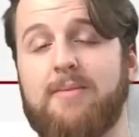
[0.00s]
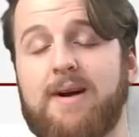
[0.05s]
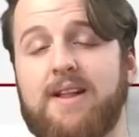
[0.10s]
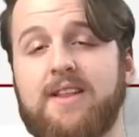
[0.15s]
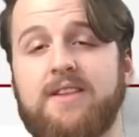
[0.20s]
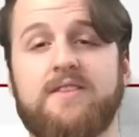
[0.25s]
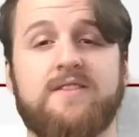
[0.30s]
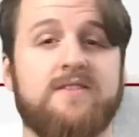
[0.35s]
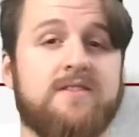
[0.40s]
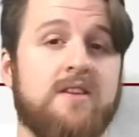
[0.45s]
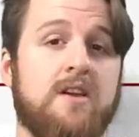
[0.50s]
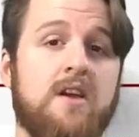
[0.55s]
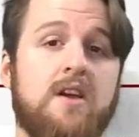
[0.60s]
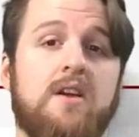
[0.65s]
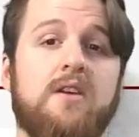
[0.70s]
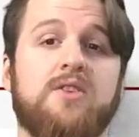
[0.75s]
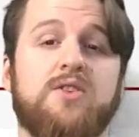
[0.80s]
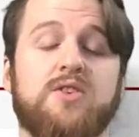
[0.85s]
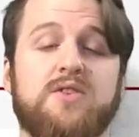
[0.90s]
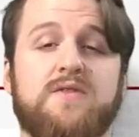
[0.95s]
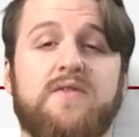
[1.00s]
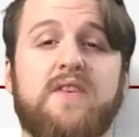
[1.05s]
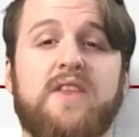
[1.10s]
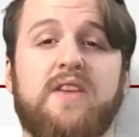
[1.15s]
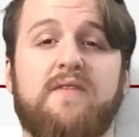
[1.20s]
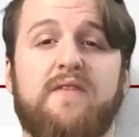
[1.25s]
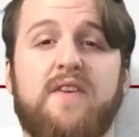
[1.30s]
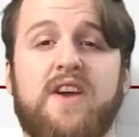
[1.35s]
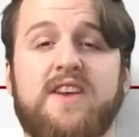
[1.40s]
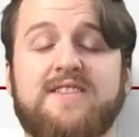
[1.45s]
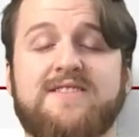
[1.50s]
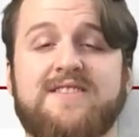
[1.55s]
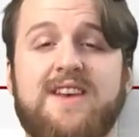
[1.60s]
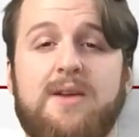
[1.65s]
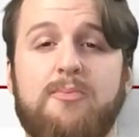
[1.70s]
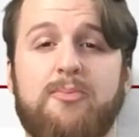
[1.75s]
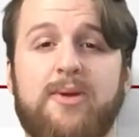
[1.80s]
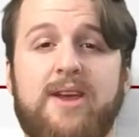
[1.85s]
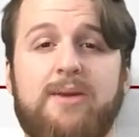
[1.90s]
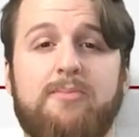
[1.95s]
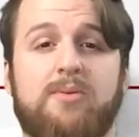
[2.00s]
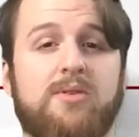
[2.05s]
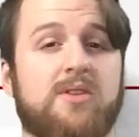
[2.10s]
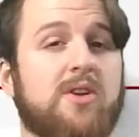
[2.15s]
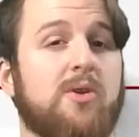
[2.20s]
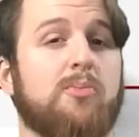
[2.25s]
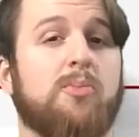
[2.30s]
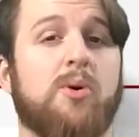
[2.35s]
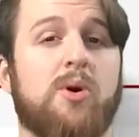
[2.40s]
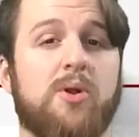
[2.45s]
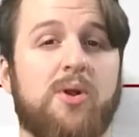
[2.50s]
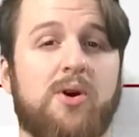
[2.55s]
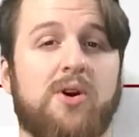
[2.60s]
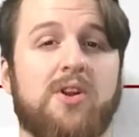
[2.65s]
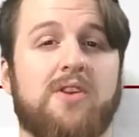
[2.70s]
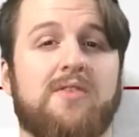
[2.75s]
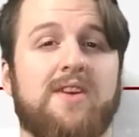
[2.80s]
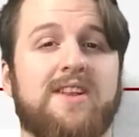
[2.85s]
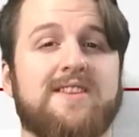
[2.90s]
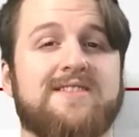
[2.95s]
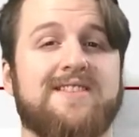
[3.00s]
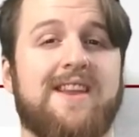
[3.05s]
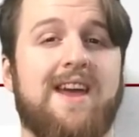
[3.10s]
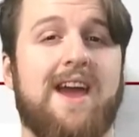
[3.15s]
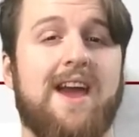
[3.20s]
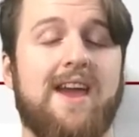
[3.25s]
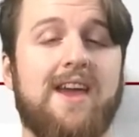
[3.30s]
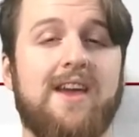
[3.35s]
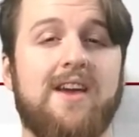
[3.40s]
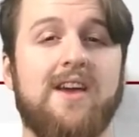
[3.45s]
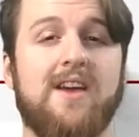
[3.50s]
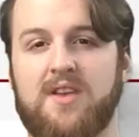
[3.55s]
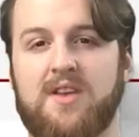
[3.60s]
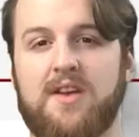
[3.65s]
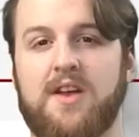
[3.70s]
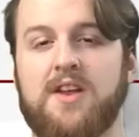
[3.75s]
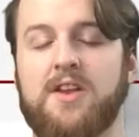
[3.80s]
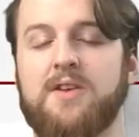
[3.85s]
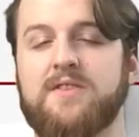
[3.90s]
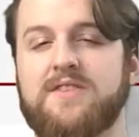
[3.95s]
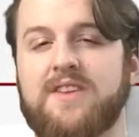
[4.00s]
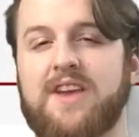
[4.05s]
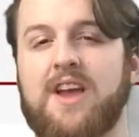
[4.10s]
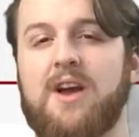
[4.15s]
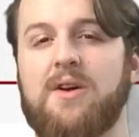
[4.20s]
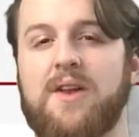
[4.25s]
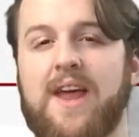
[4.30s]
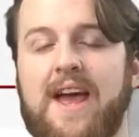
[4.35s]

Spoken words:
balance, just for the first 10 people who put an order in today and use the code